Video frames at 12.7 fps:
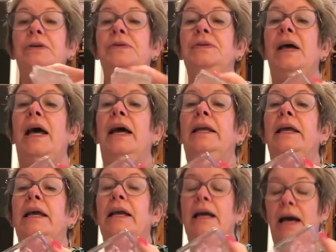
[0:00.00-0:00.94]
different
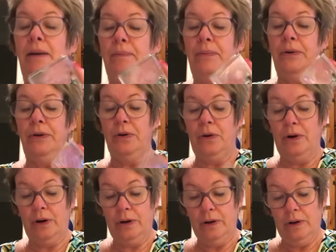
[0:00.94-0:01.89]
colors and
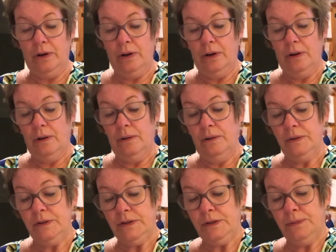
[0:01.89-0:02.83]
ink up
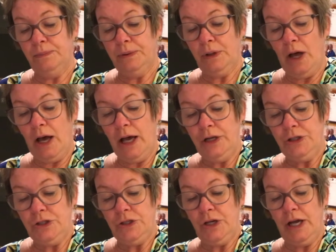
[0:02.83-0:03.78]
your
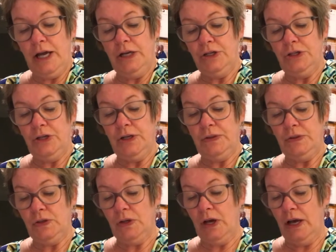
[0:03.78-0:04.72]

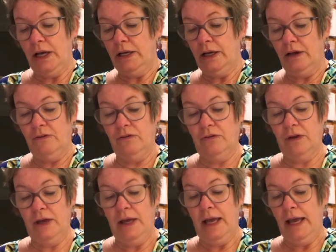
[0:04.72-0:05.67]
splotch and just
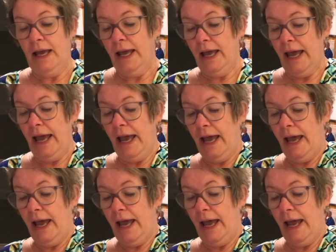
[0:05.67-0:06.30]
kind of